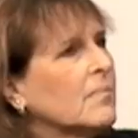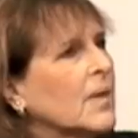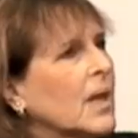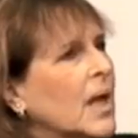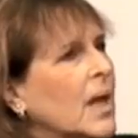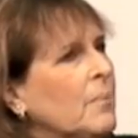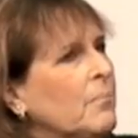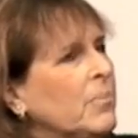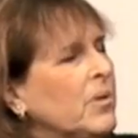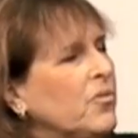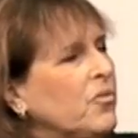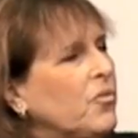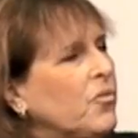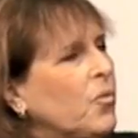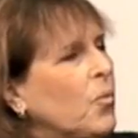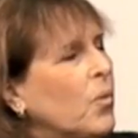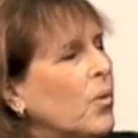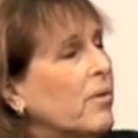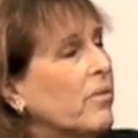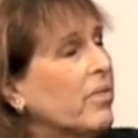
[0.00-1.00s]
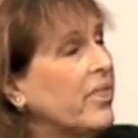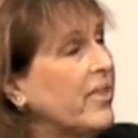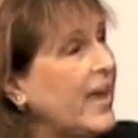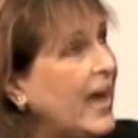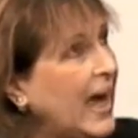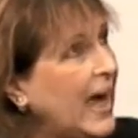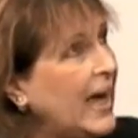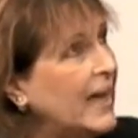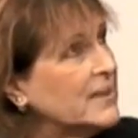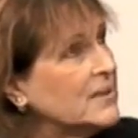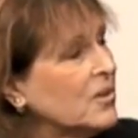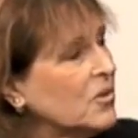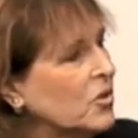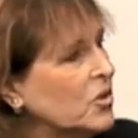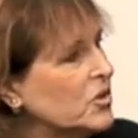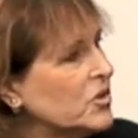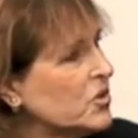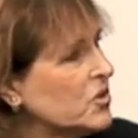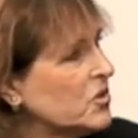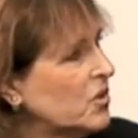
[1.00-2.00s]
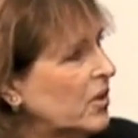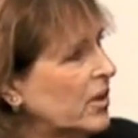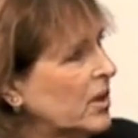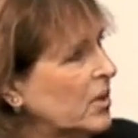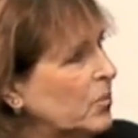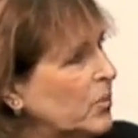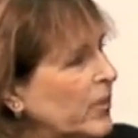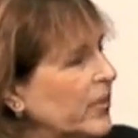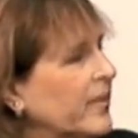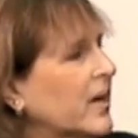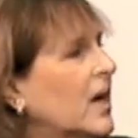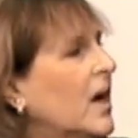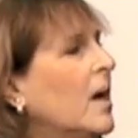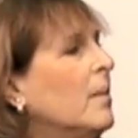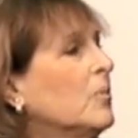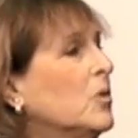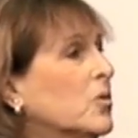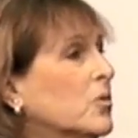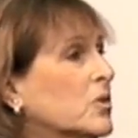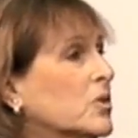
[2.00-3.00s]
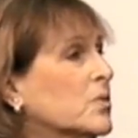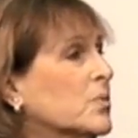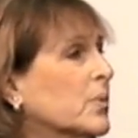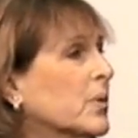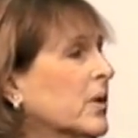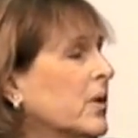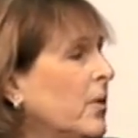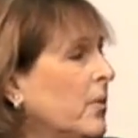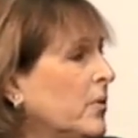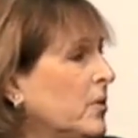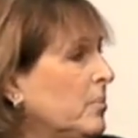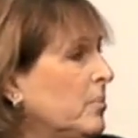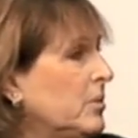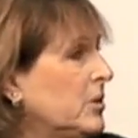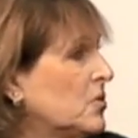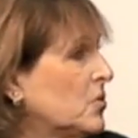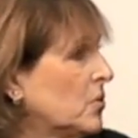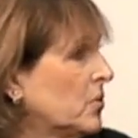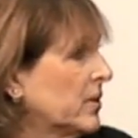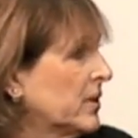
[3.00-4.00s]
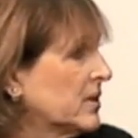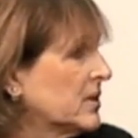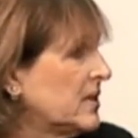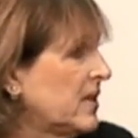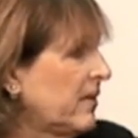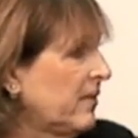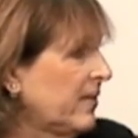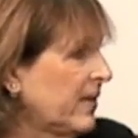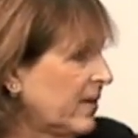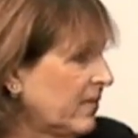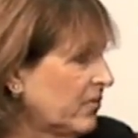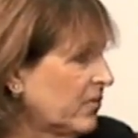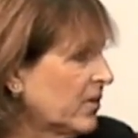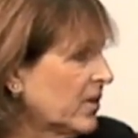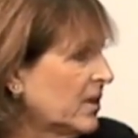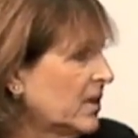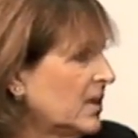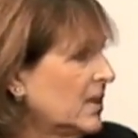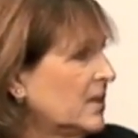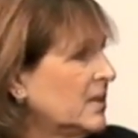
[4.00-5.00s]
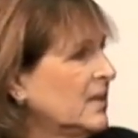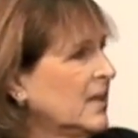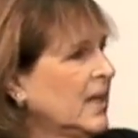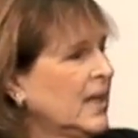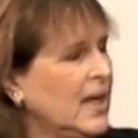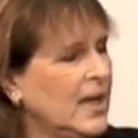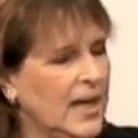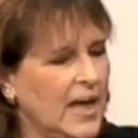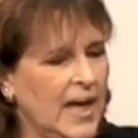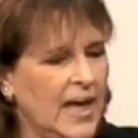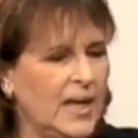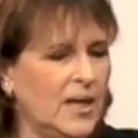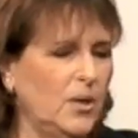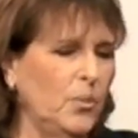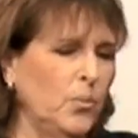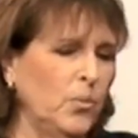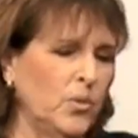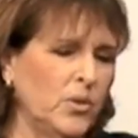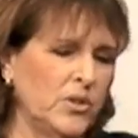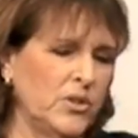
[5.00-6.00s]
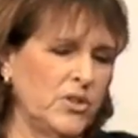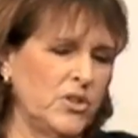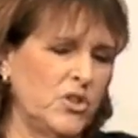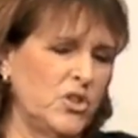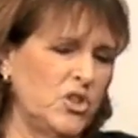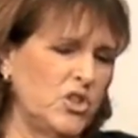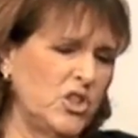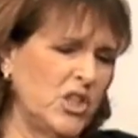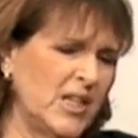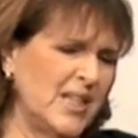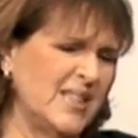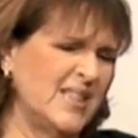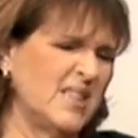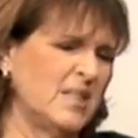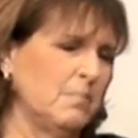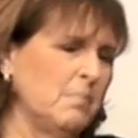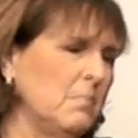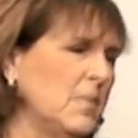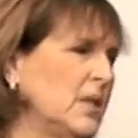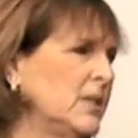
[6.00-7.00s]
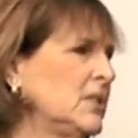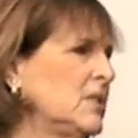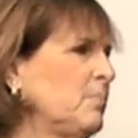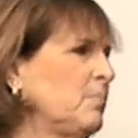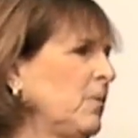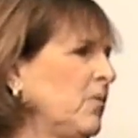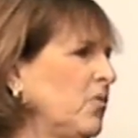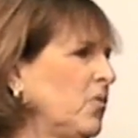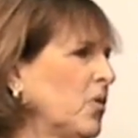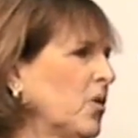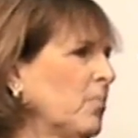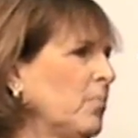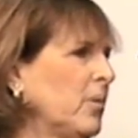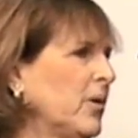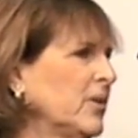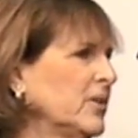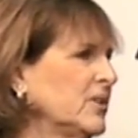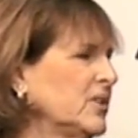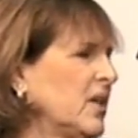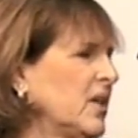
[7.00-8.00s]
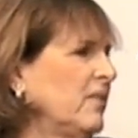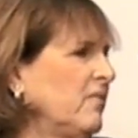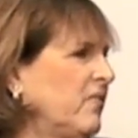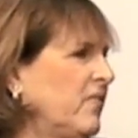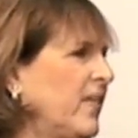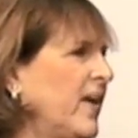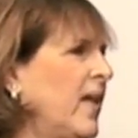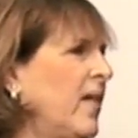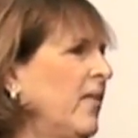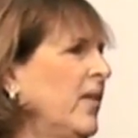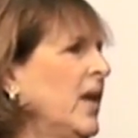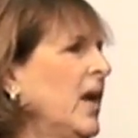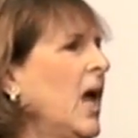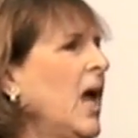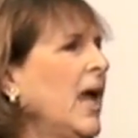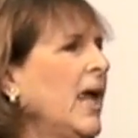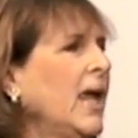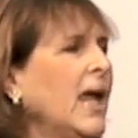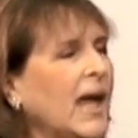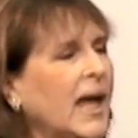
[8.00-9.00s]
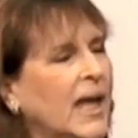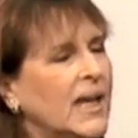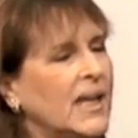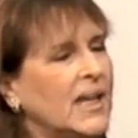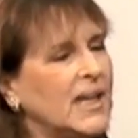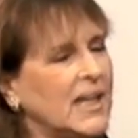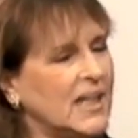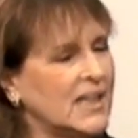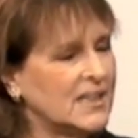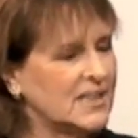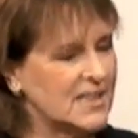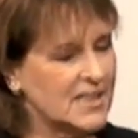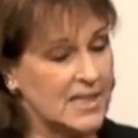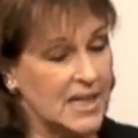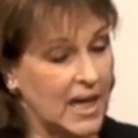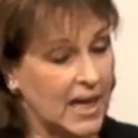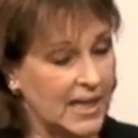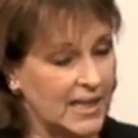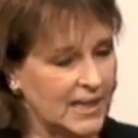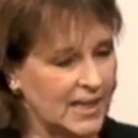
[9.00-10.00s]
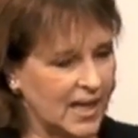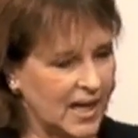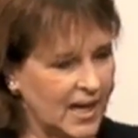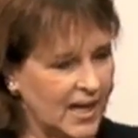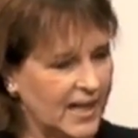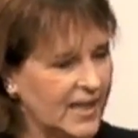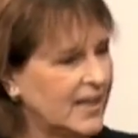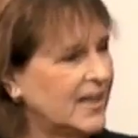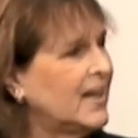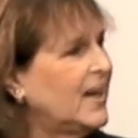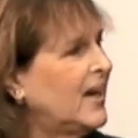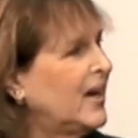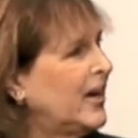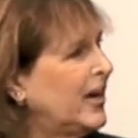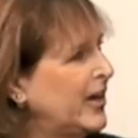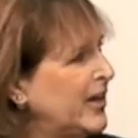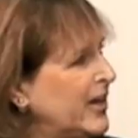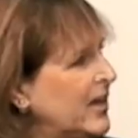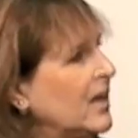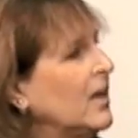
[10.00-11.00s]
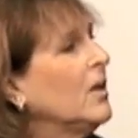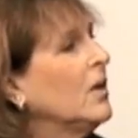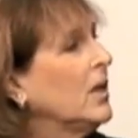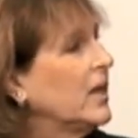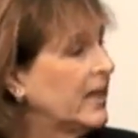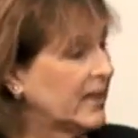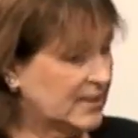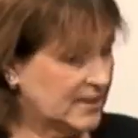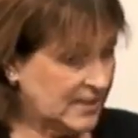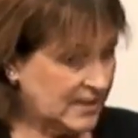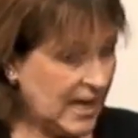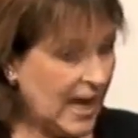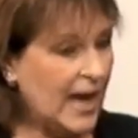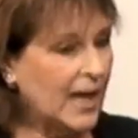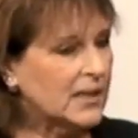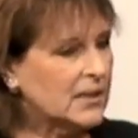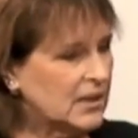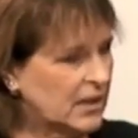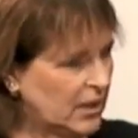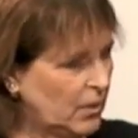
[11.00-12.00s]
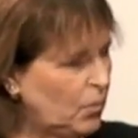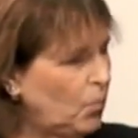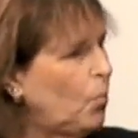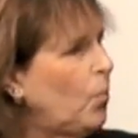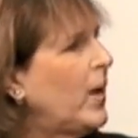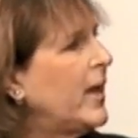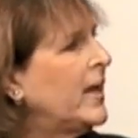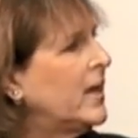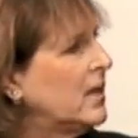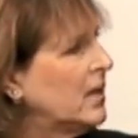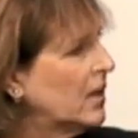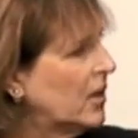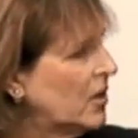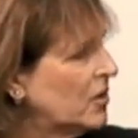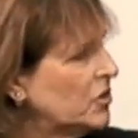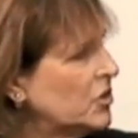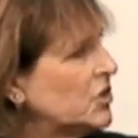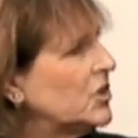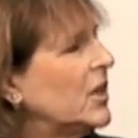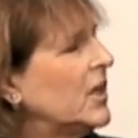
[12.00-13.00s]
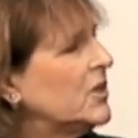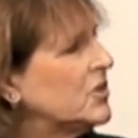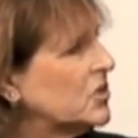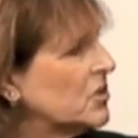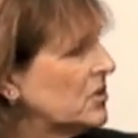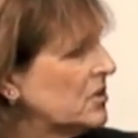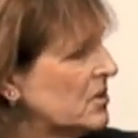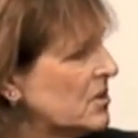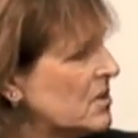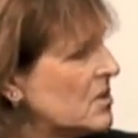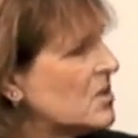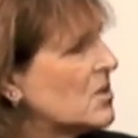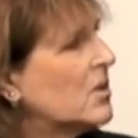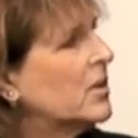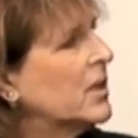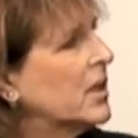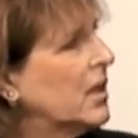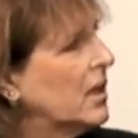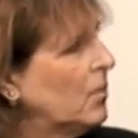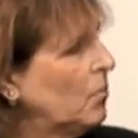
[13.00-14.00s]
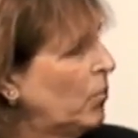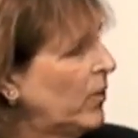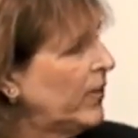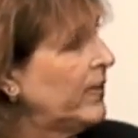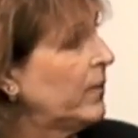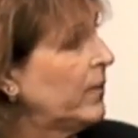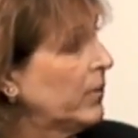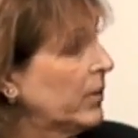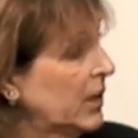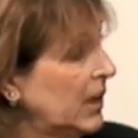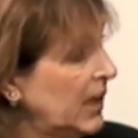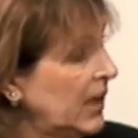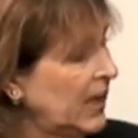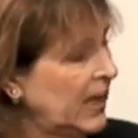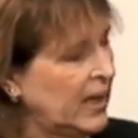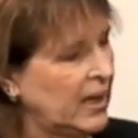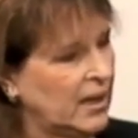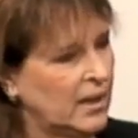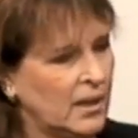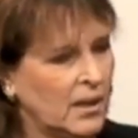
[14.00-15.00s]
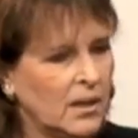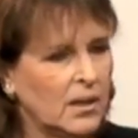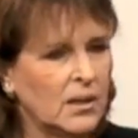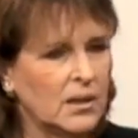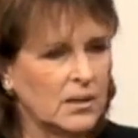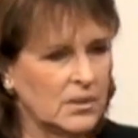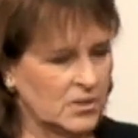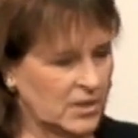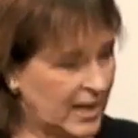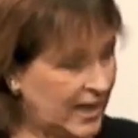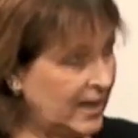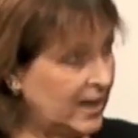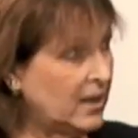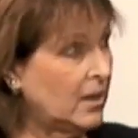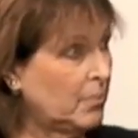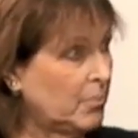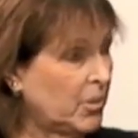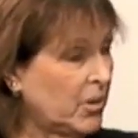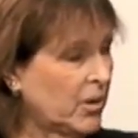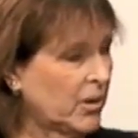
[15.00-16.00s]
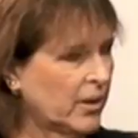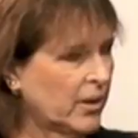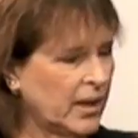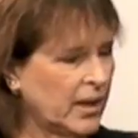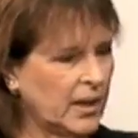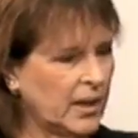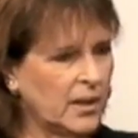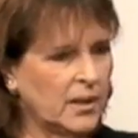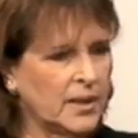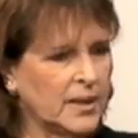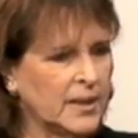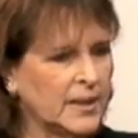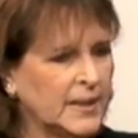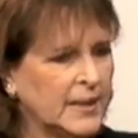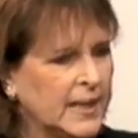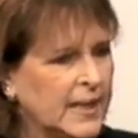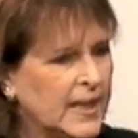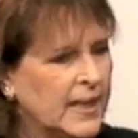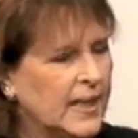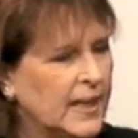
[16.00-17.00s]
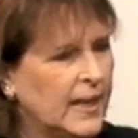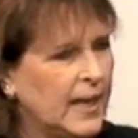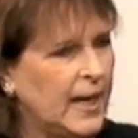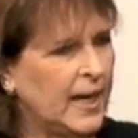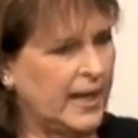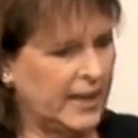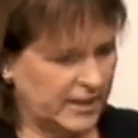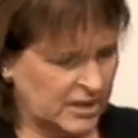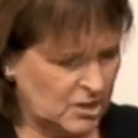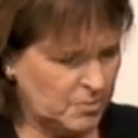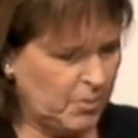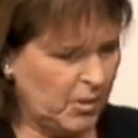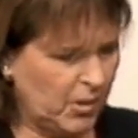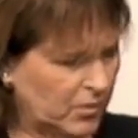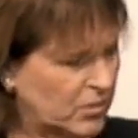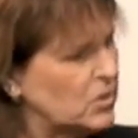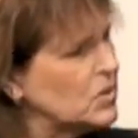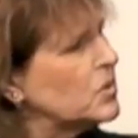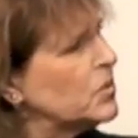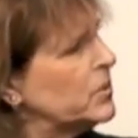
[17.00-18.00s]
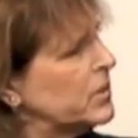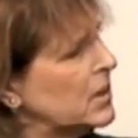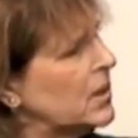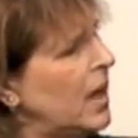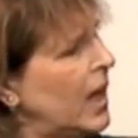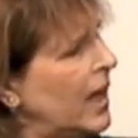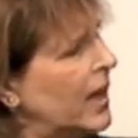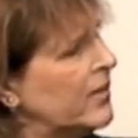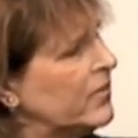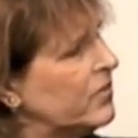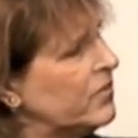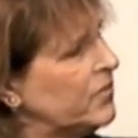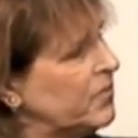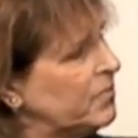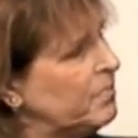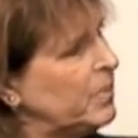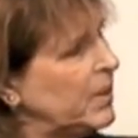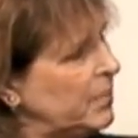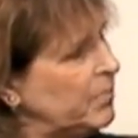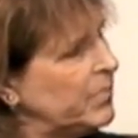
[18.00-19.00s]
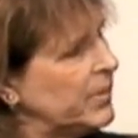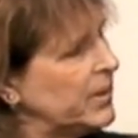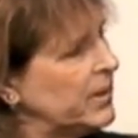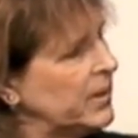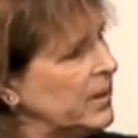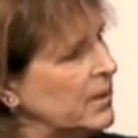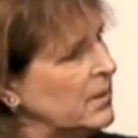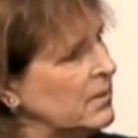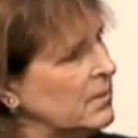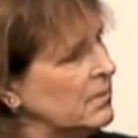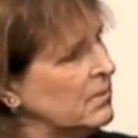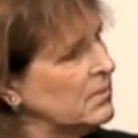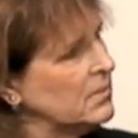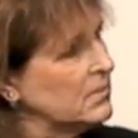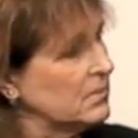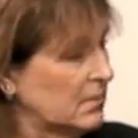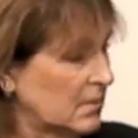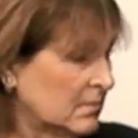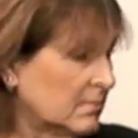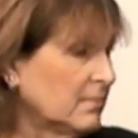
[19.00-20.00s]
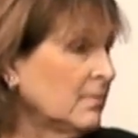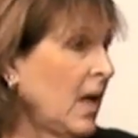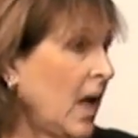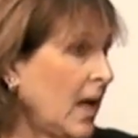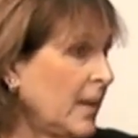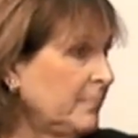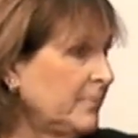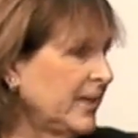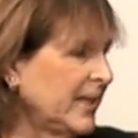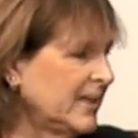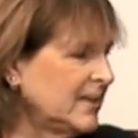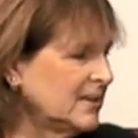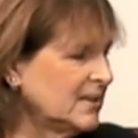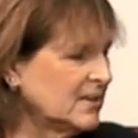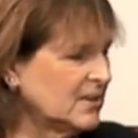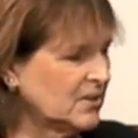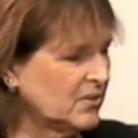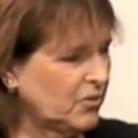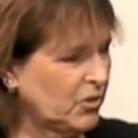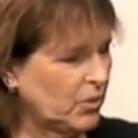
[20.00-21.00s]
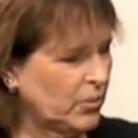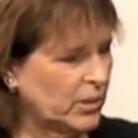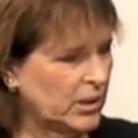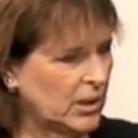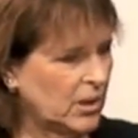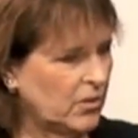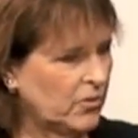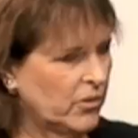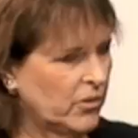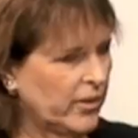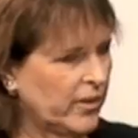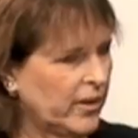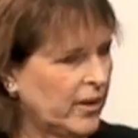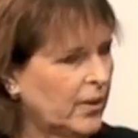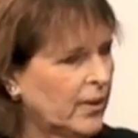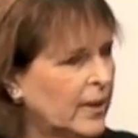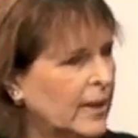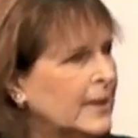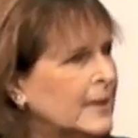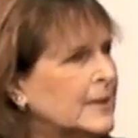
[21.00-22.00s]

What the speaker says: And before that, it all started when the Commodores were going to be touring South Africa. And it was just months before apartheid fell, and I had an inside line on exactly when negotiations started and when they were going to end apartheid. And I'd spoken to a lot of people in high places, if you will, over there,